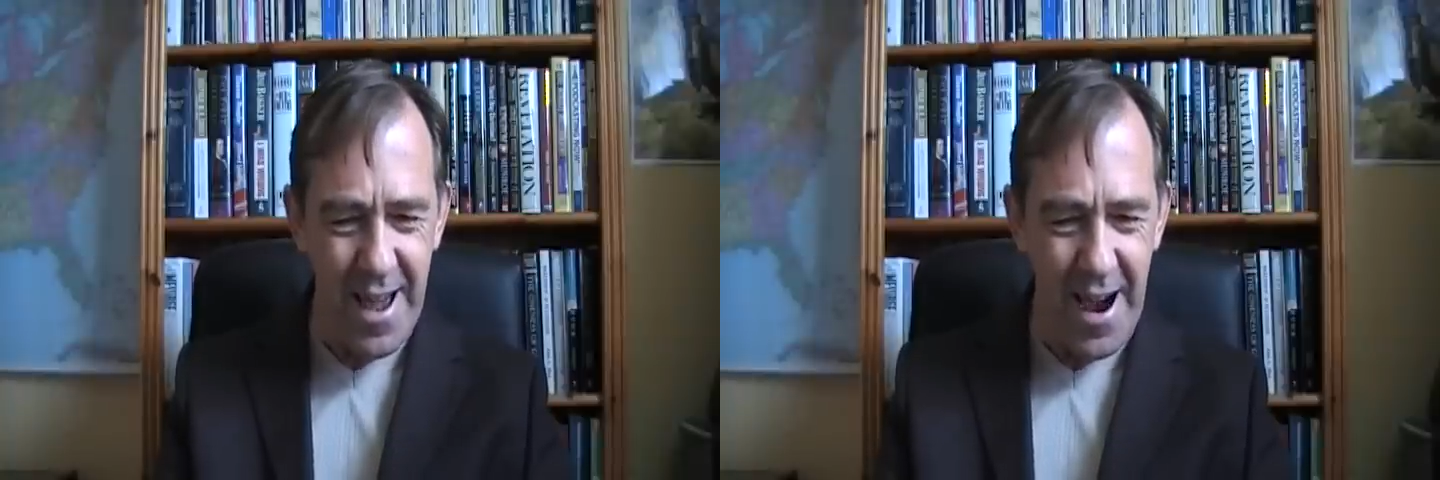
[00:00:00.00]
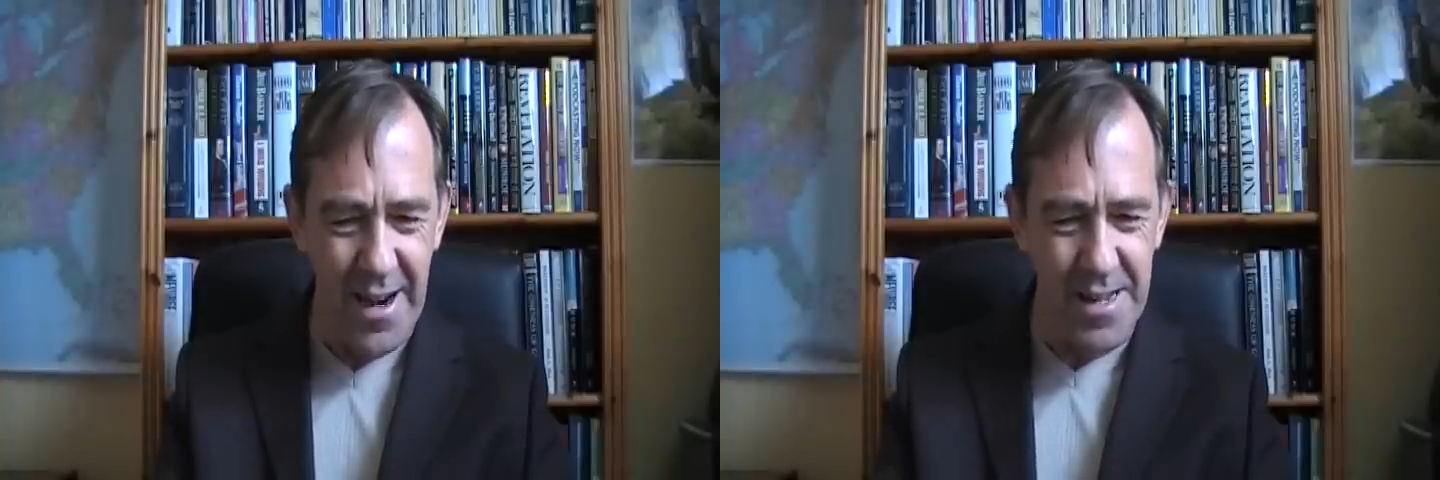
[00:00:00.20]

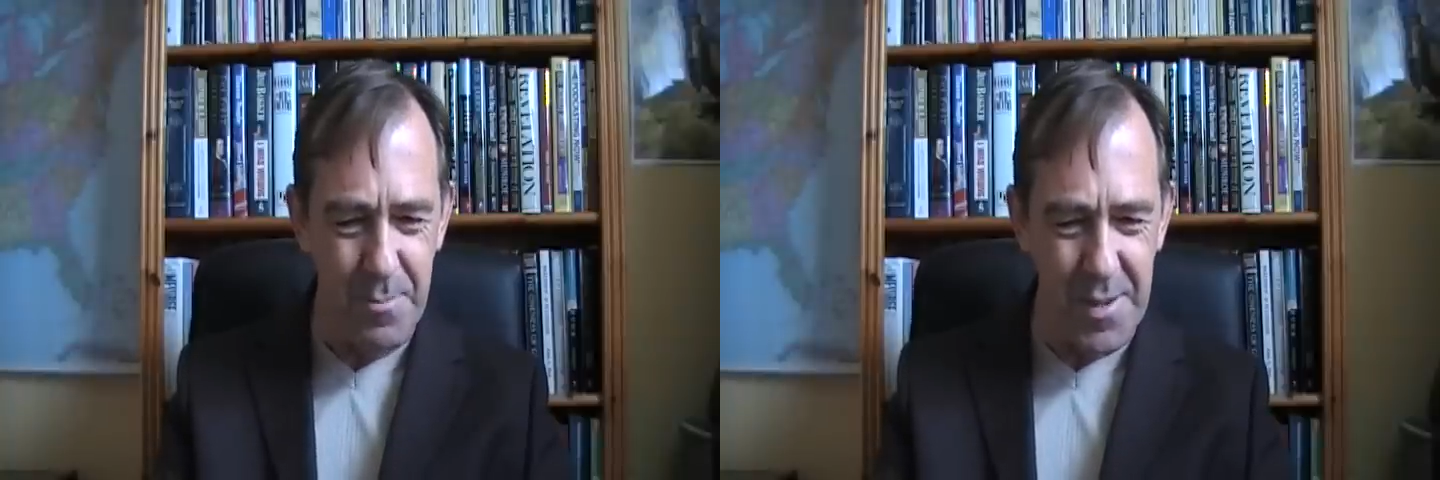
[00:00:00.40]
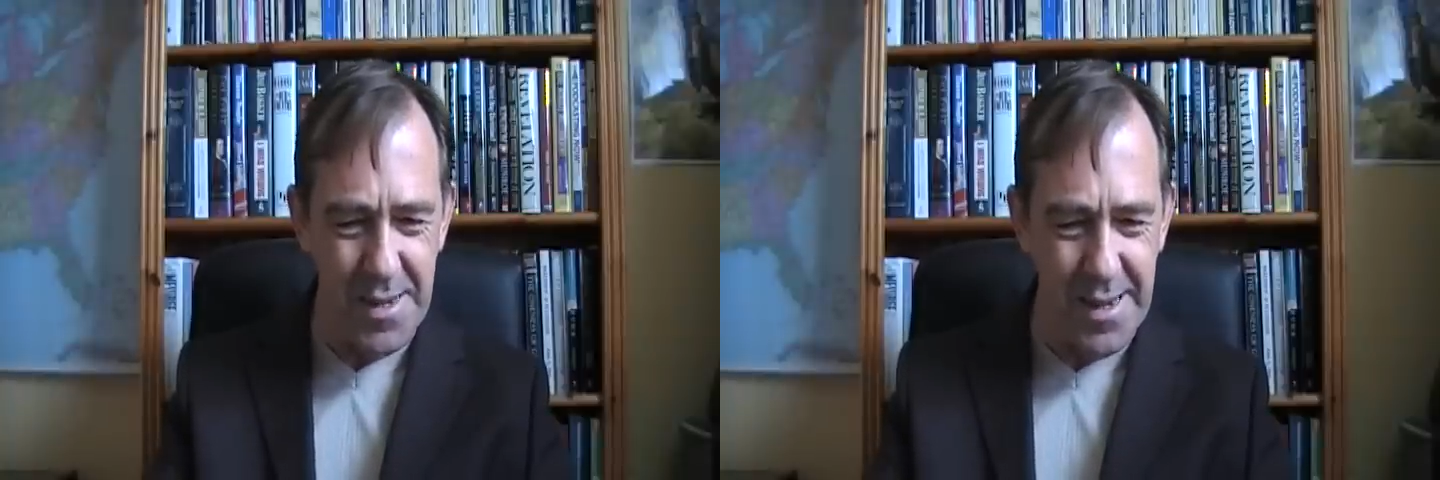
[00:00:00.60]
and he
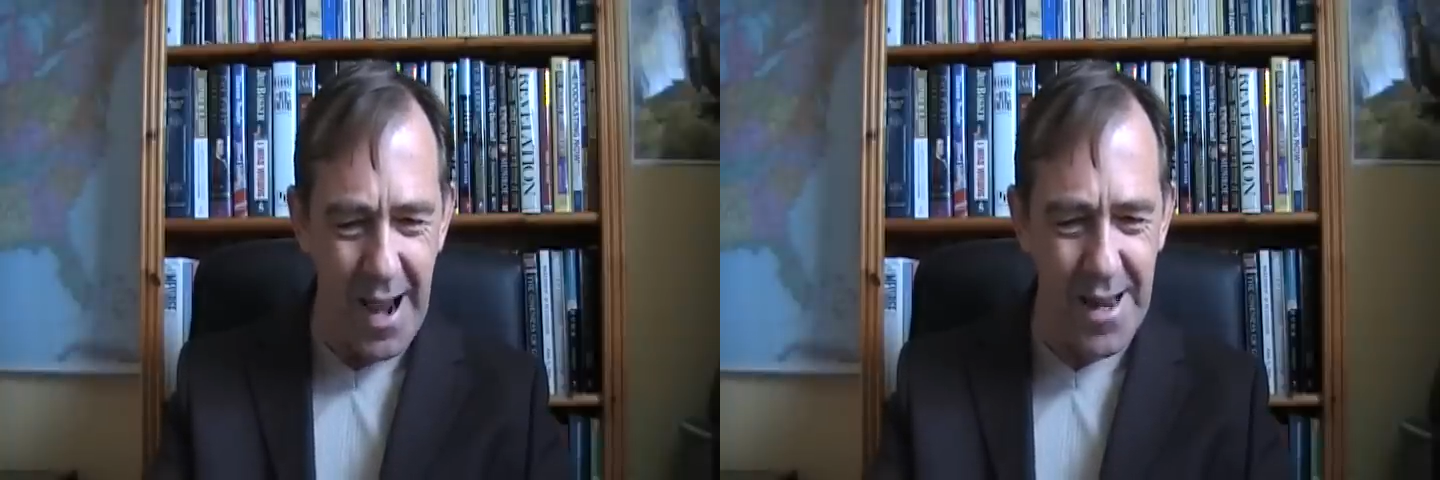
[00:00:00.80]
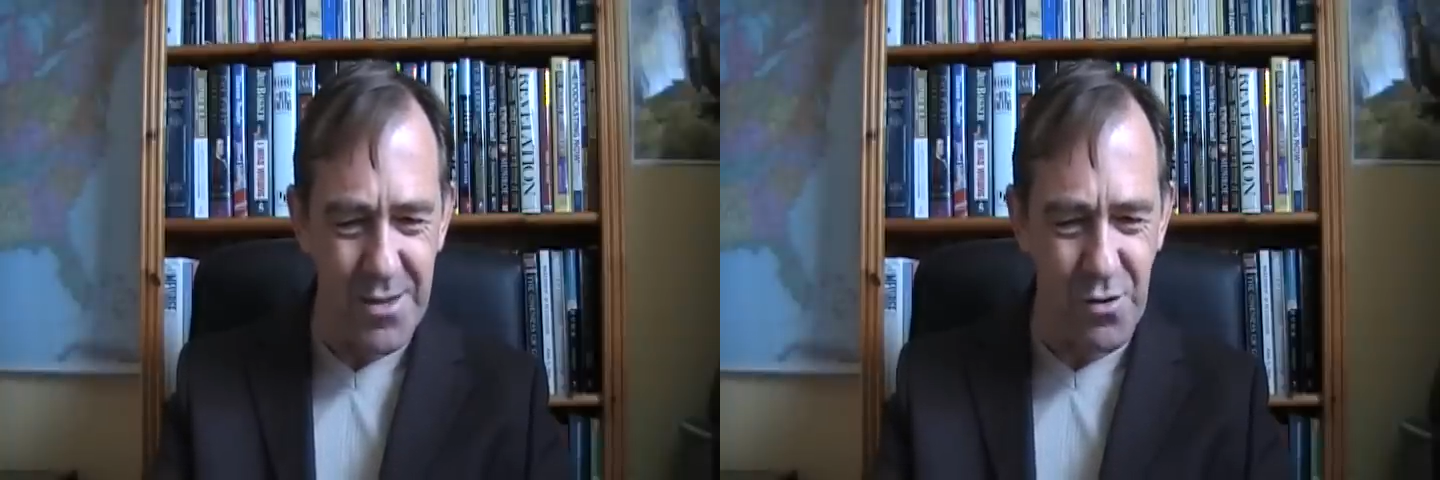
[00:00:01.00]

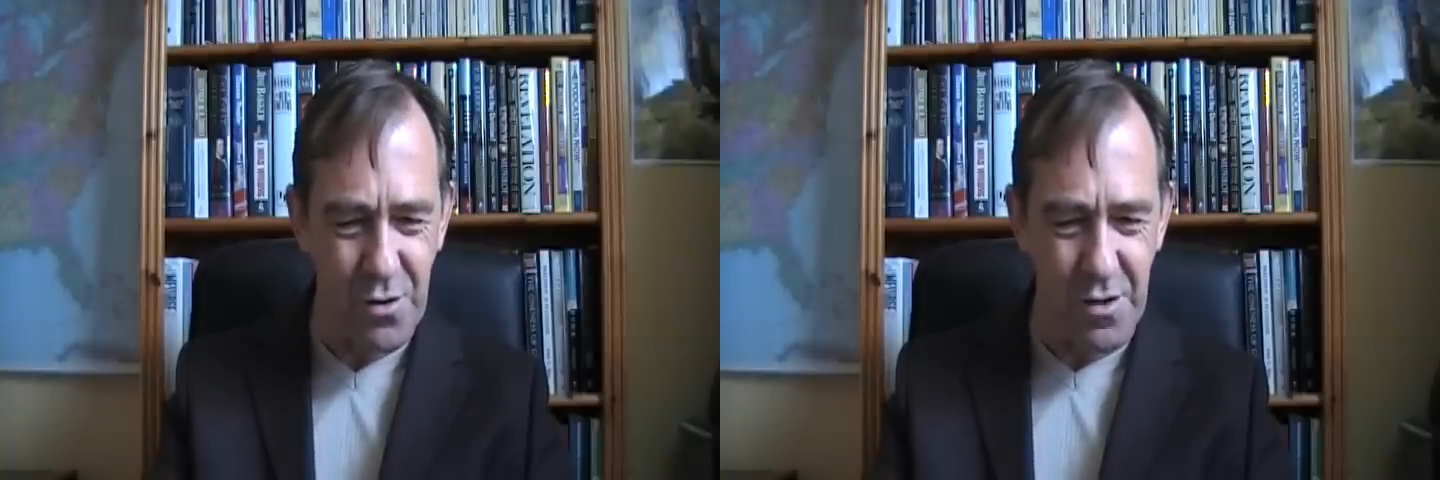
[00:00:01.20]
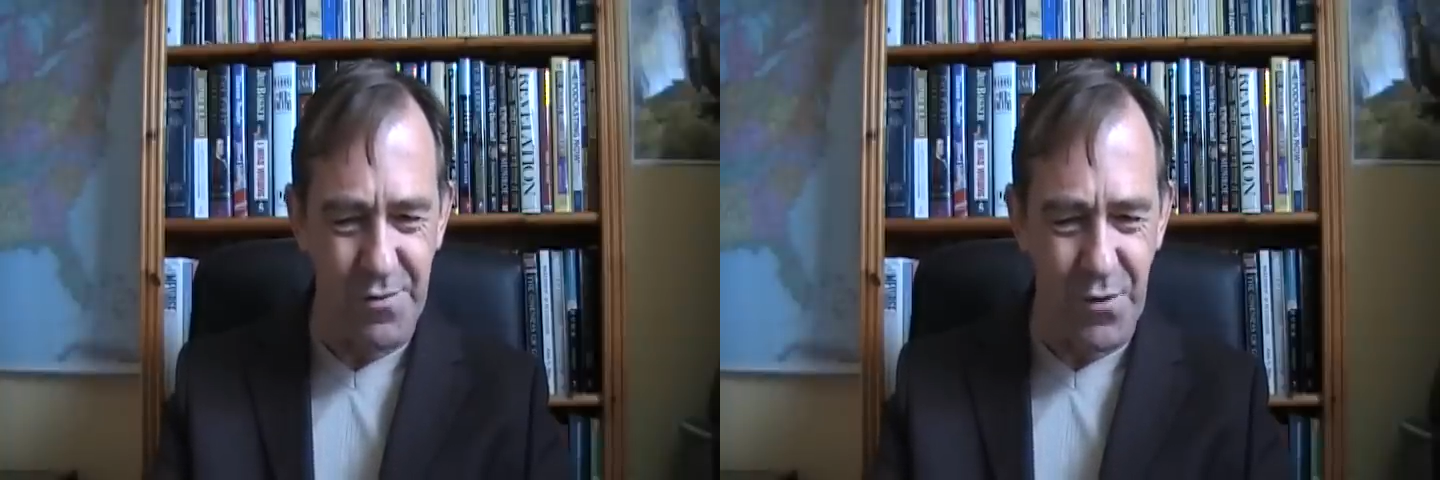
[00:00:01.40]
began to
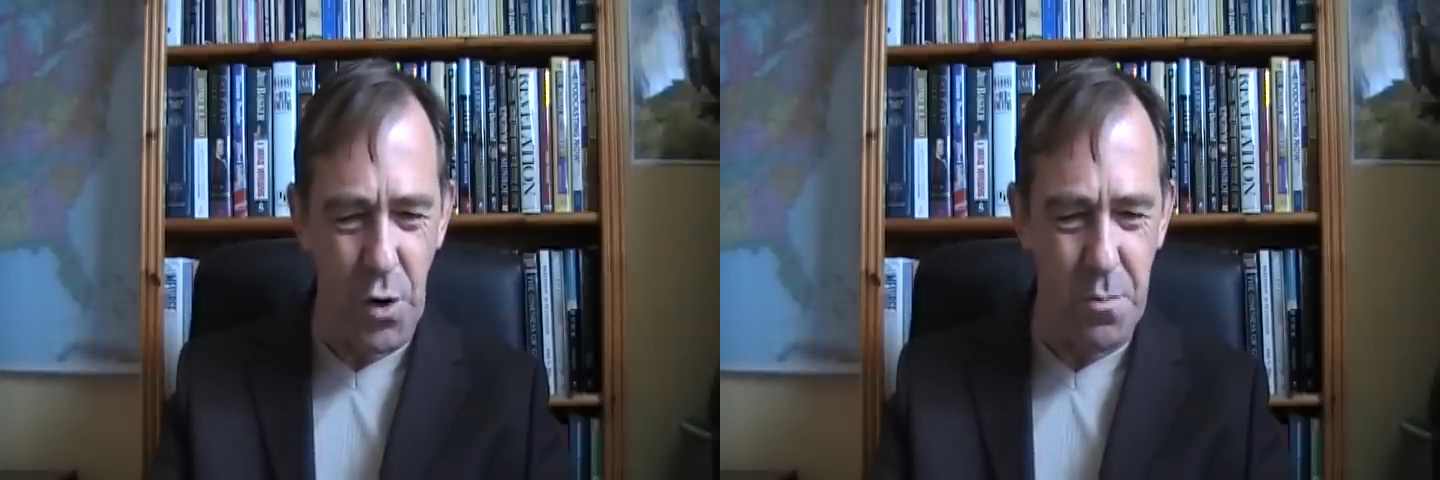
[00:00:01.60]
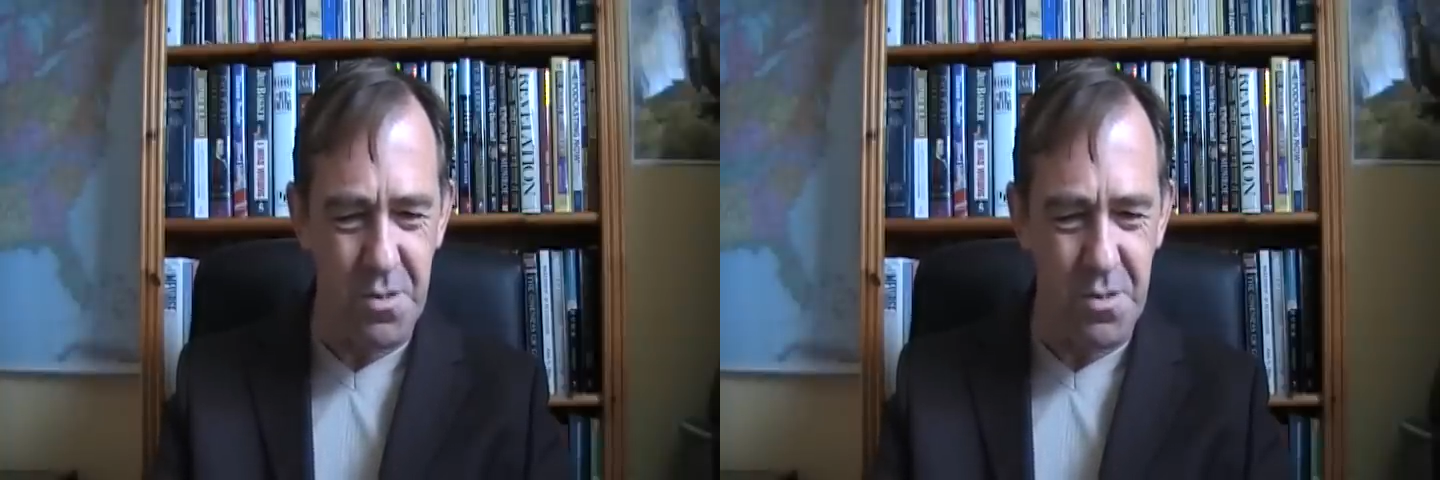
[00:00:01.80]
confirm